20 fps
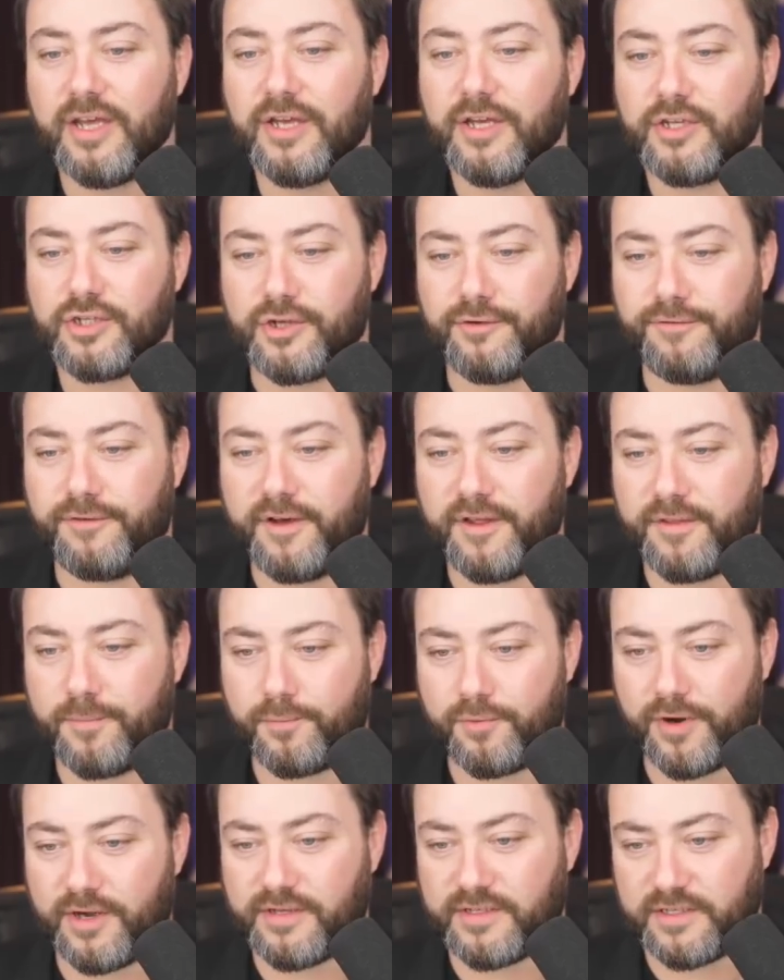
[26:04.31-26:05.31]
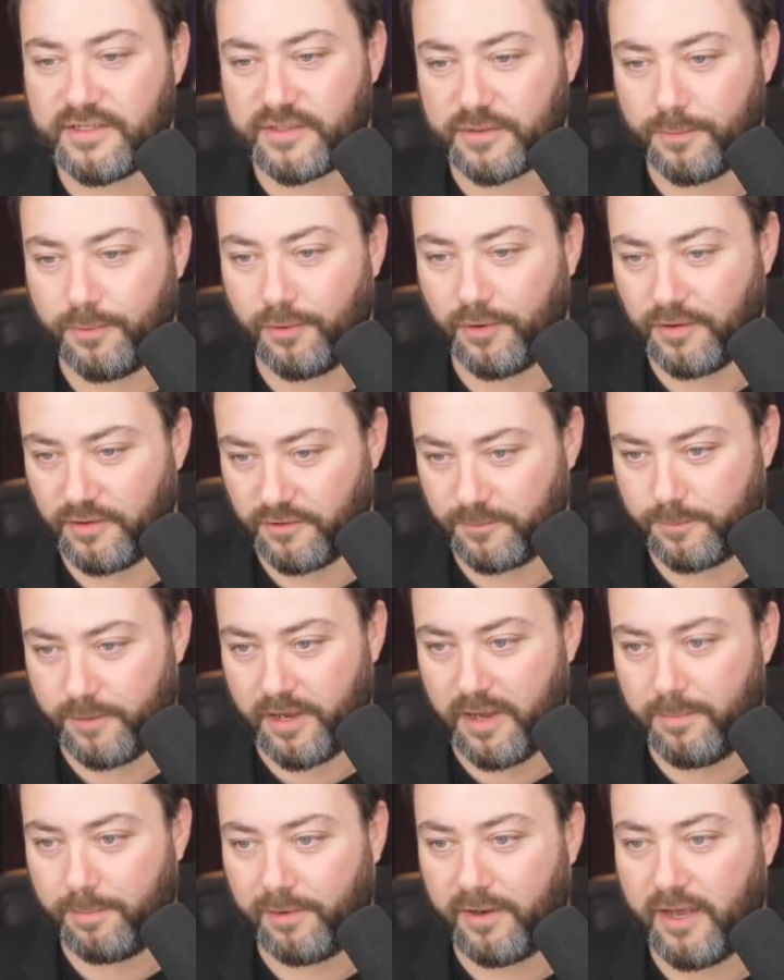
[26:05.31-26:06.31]
She further presses the point by
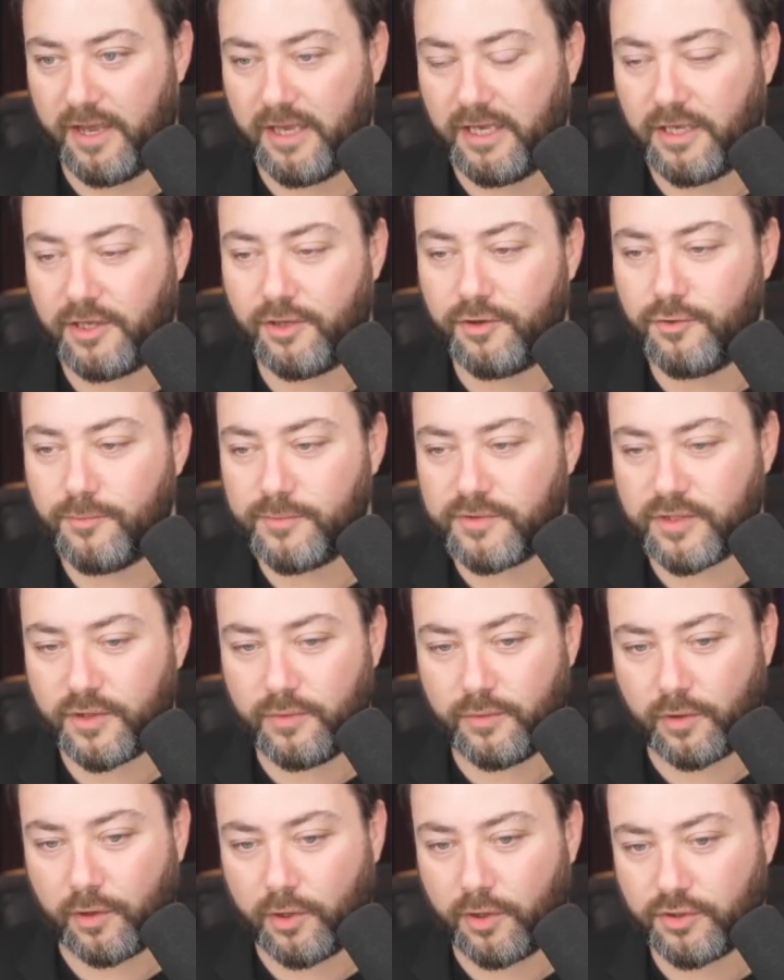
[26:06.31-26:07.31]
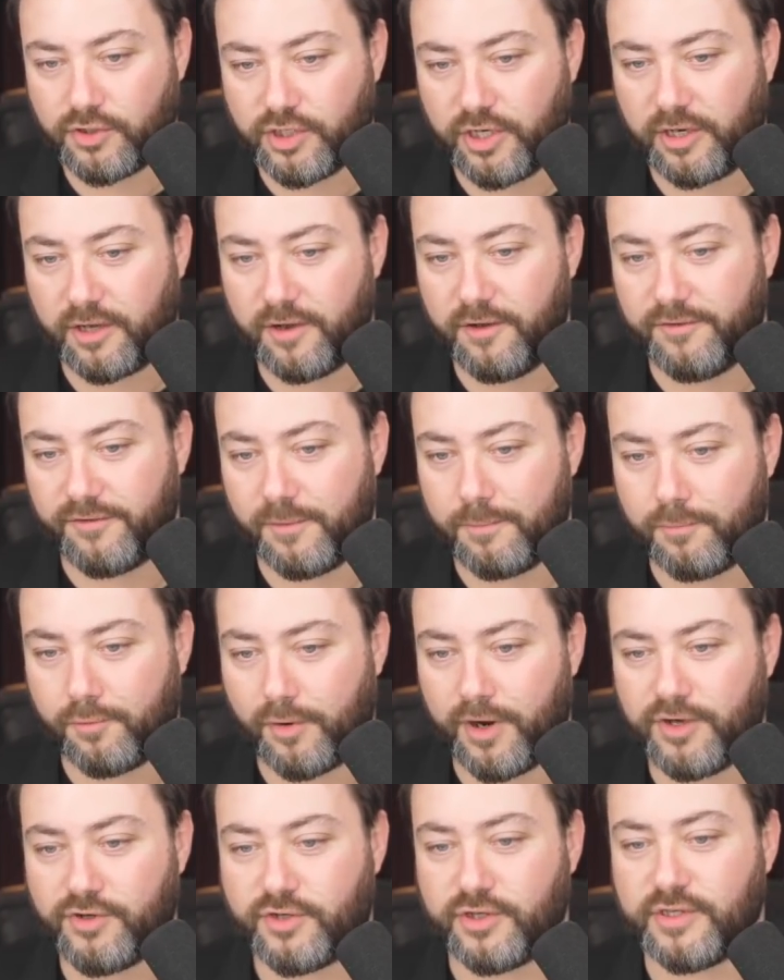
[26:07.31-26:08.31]
applying Hume's own logic of
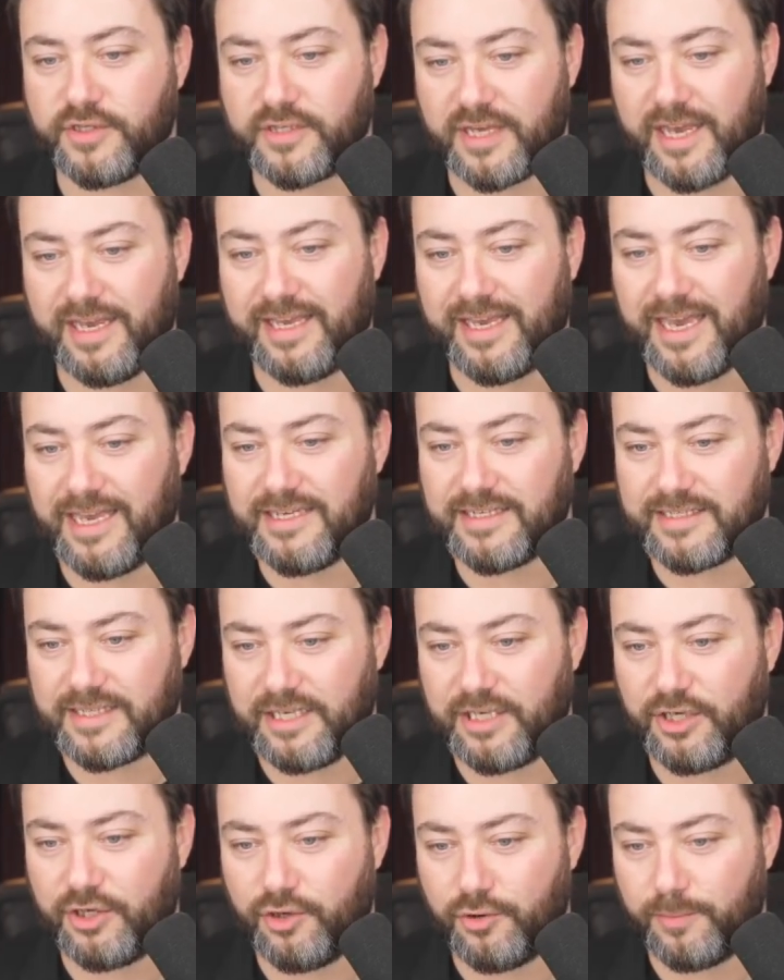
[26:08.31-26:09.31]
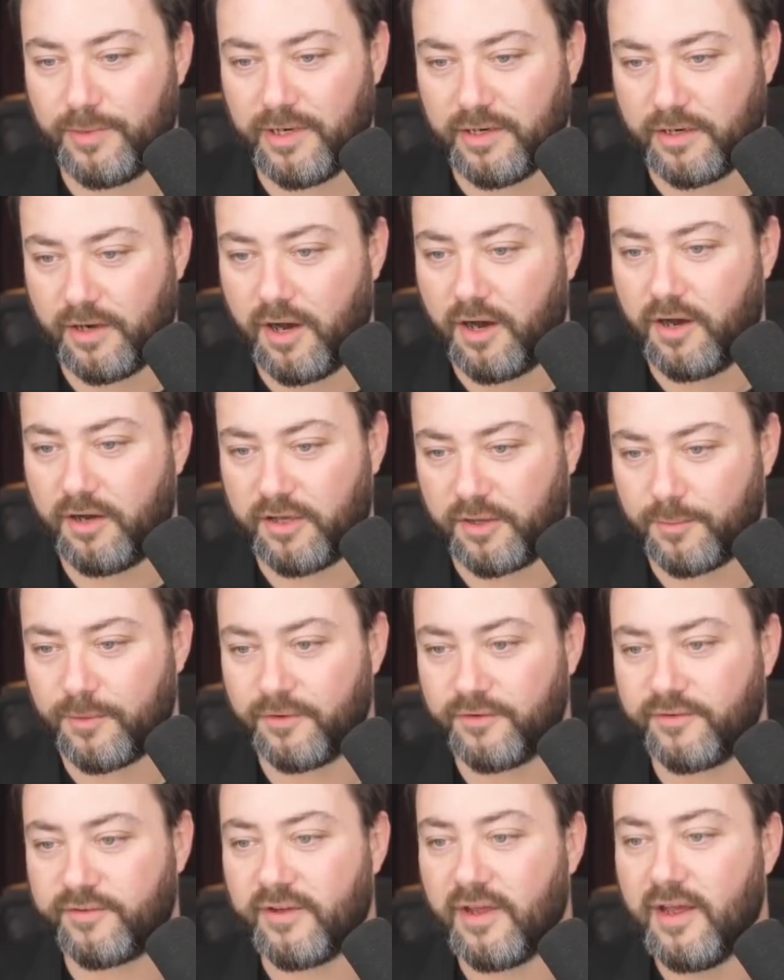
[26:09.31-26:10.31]
impressions against the Humean
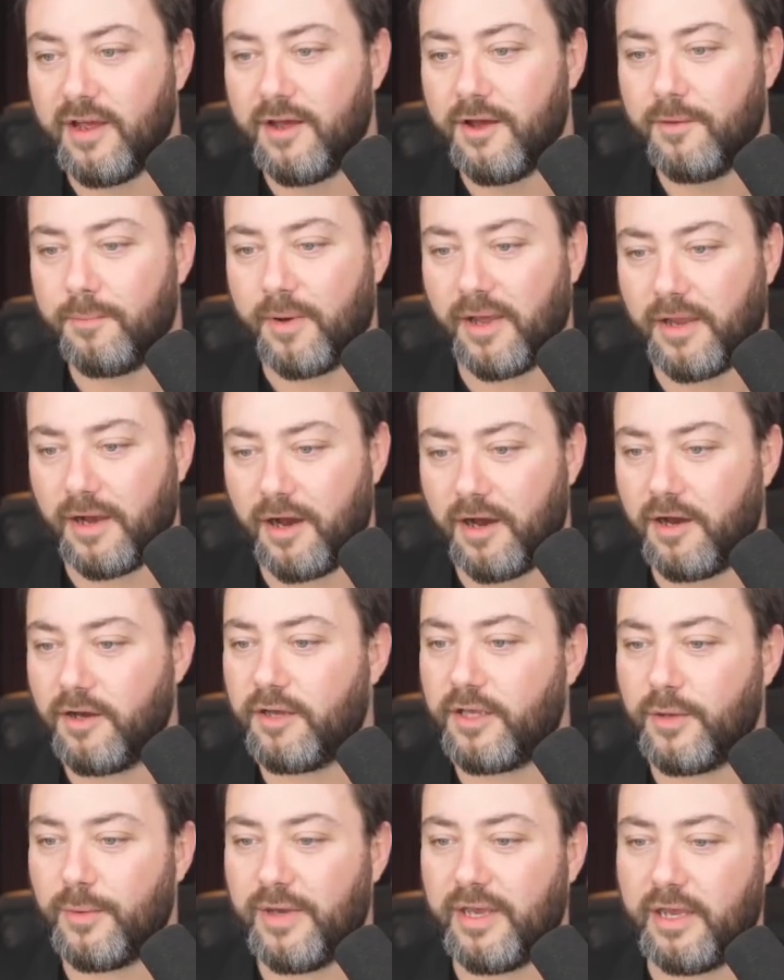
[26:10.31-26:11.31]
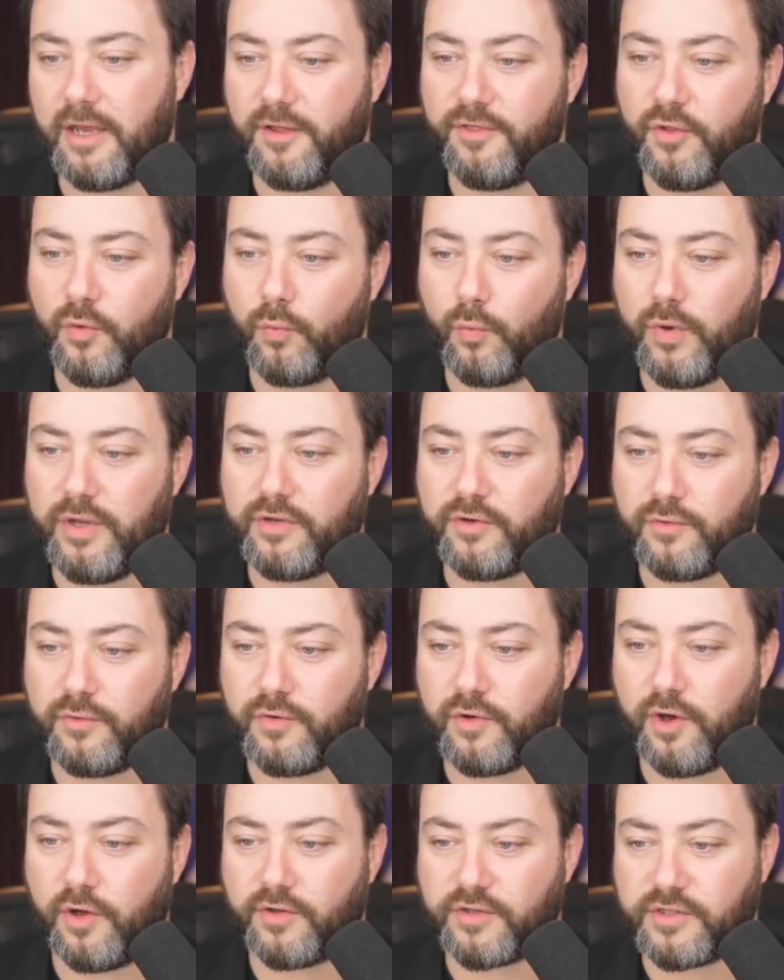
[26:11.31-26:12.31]
argument by arguing that we do
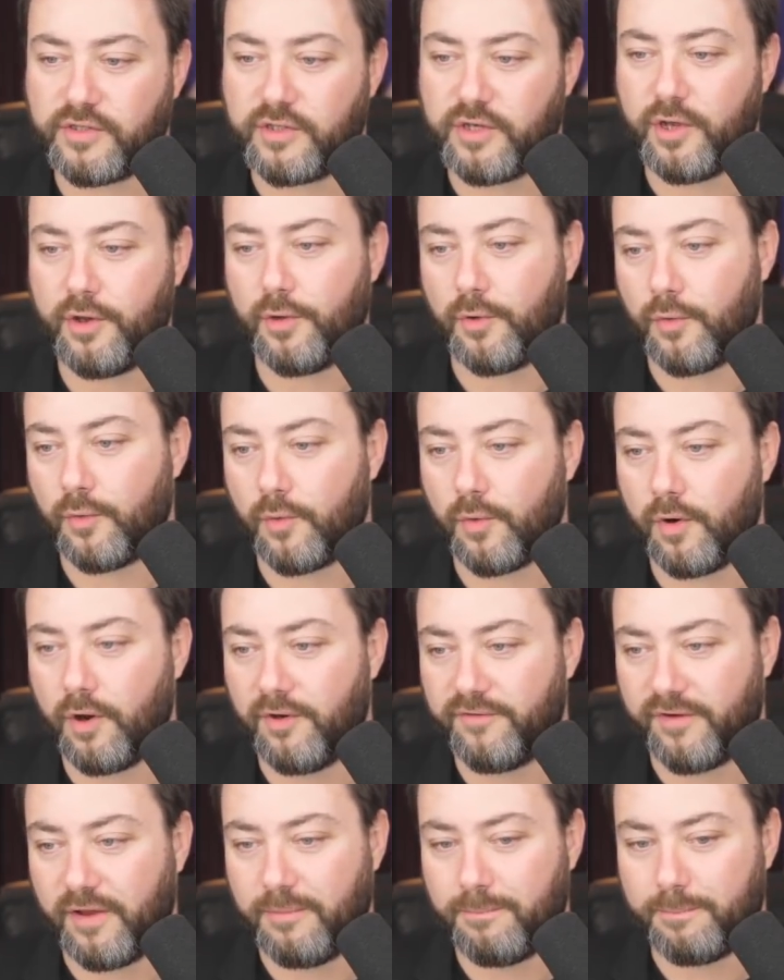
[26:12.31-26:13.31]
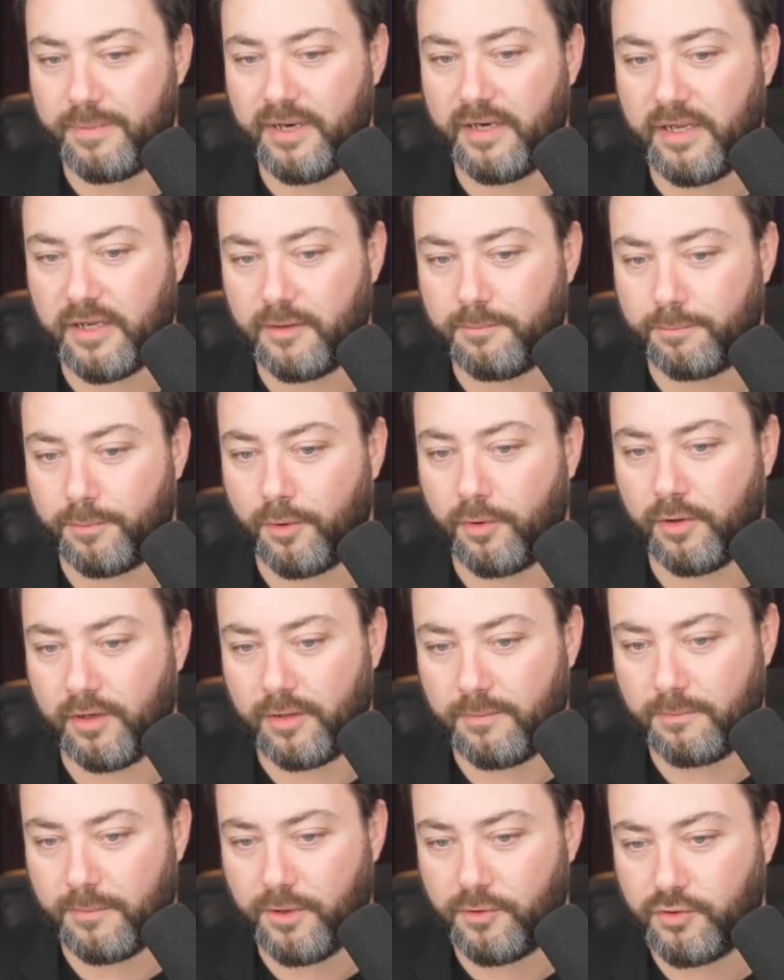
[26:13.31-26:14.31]
not know of a billiard ball
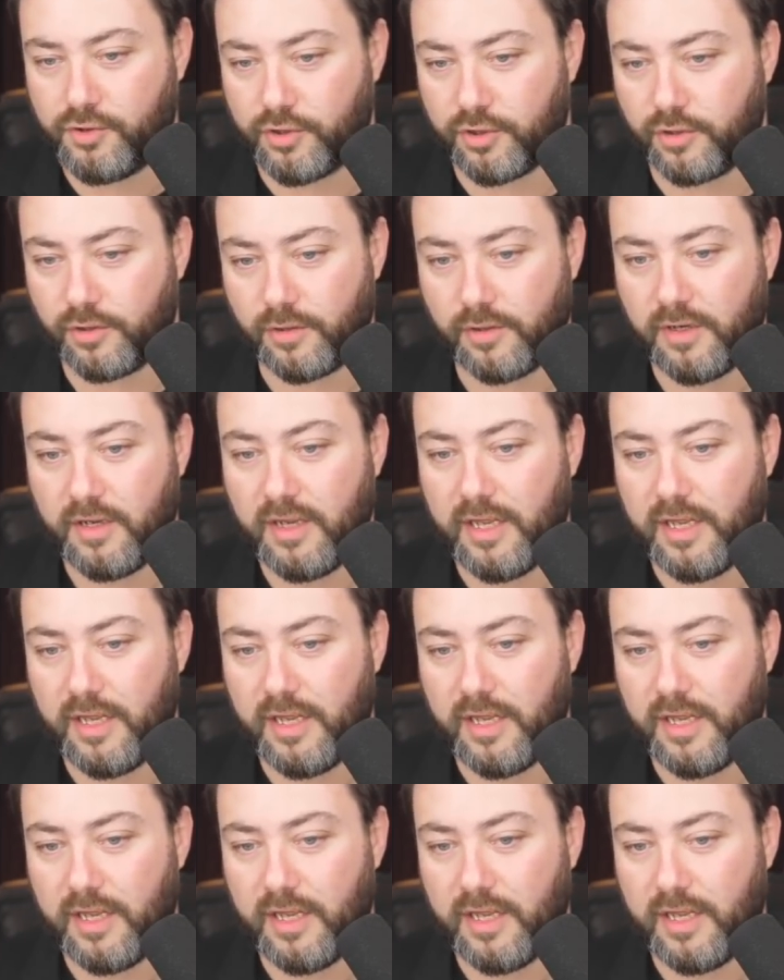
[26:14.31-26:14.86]
in motion,